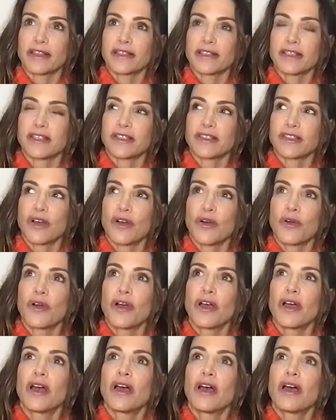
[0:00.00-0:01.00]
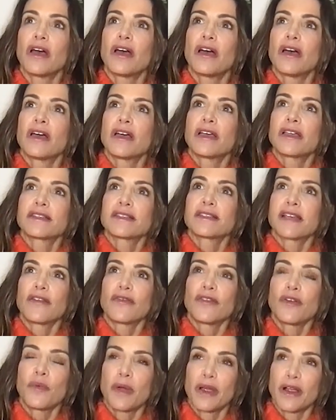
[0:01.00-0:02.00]
So, self
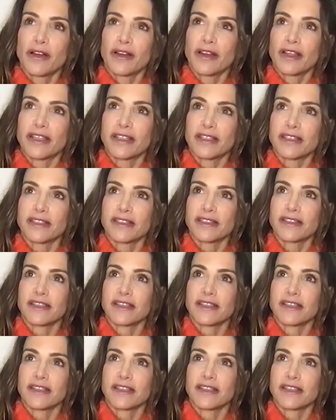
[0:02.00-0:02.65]
awareness